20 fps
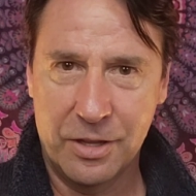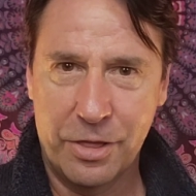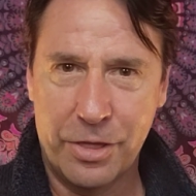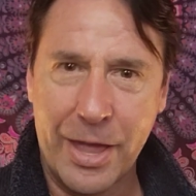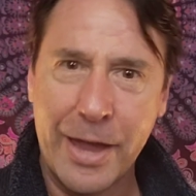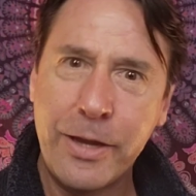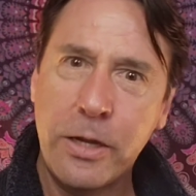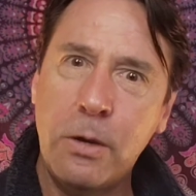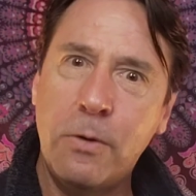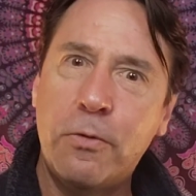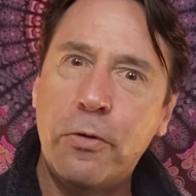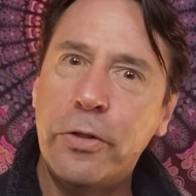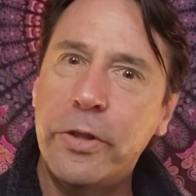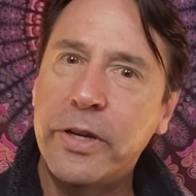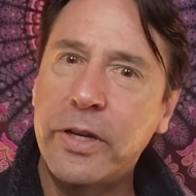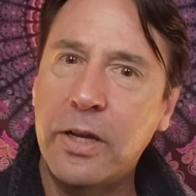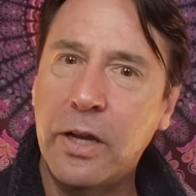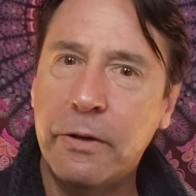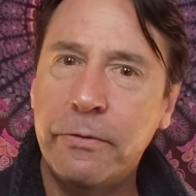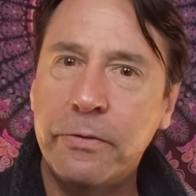Thank you for
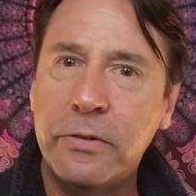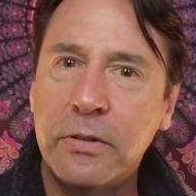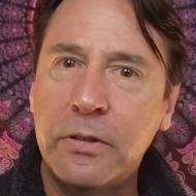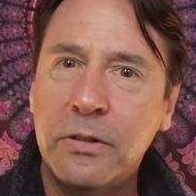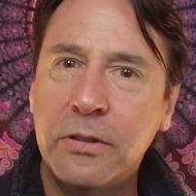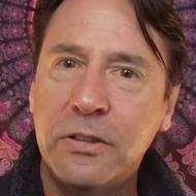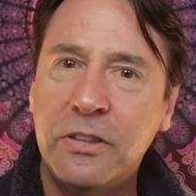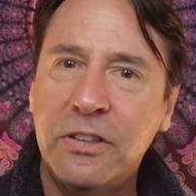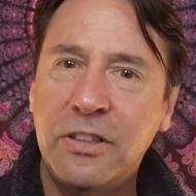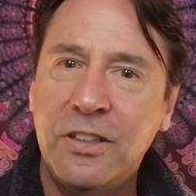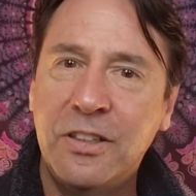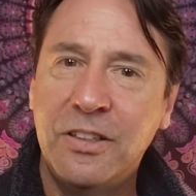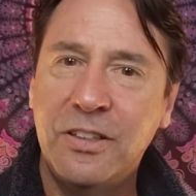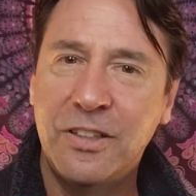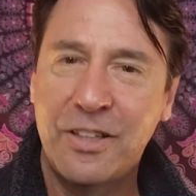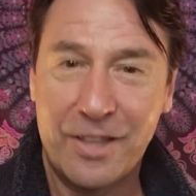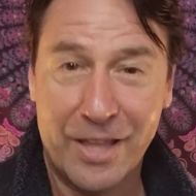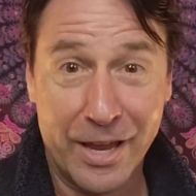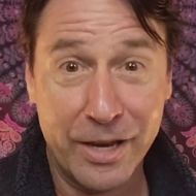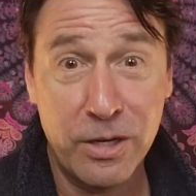the gift.
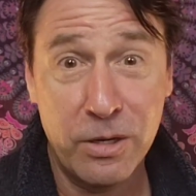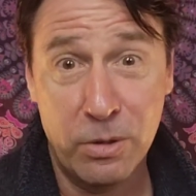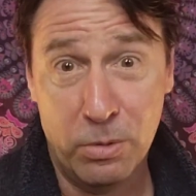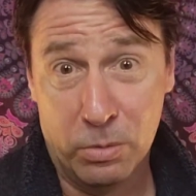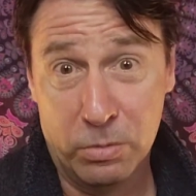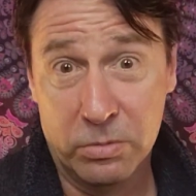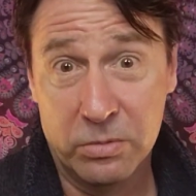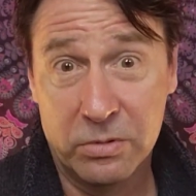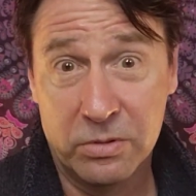Thank you.